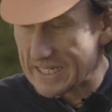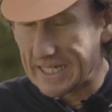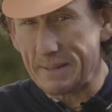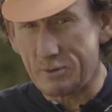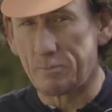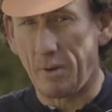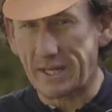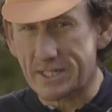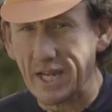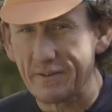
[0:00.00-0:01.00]
to keep your
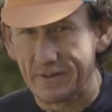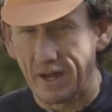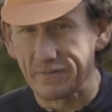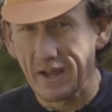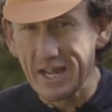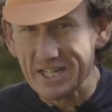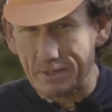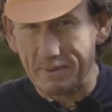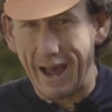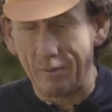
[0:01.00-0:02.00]
bike safe enough
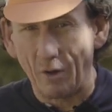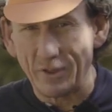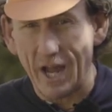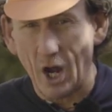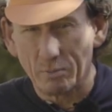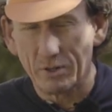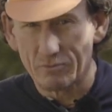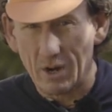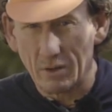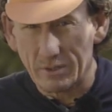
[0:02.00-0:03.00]
to be out on the open
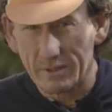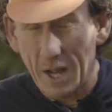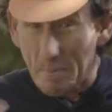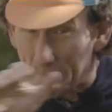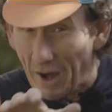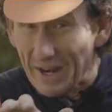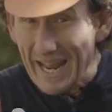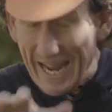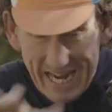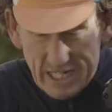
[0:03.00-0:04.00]
road. But
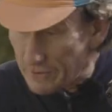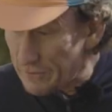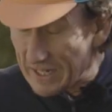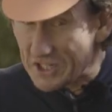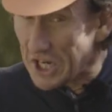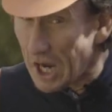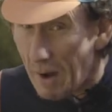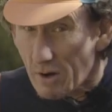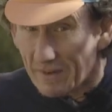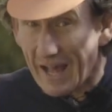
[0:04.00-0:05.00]
here's a few things to go
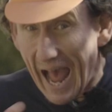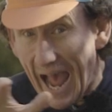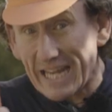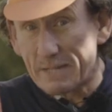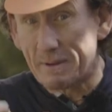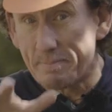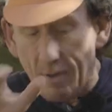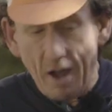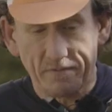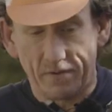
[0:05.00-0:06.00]
over and be
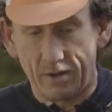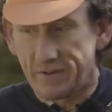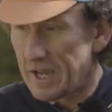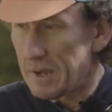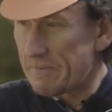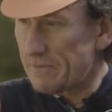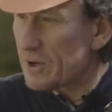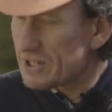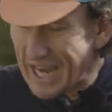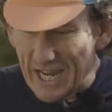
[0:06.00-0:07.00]
mindful of before
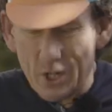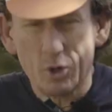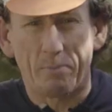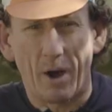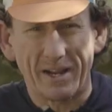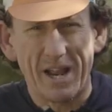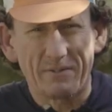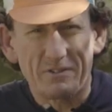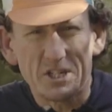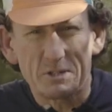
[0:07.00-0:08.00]
you take your bike
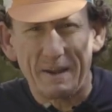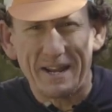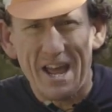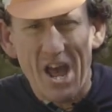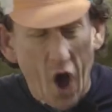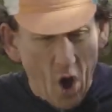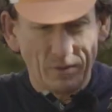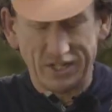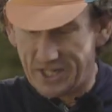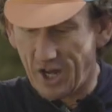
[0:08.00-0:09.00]
for a spin on
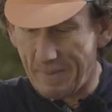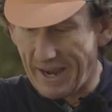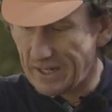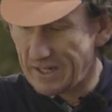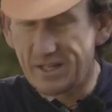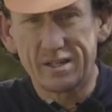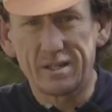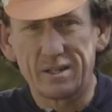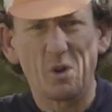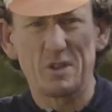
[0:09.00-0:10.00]
the tarmac,
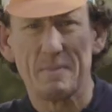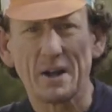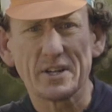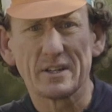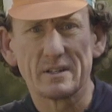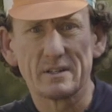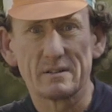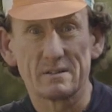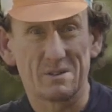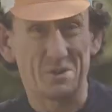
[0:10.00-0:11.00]
or the mud,
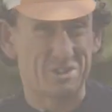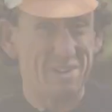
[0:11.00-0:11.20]
or the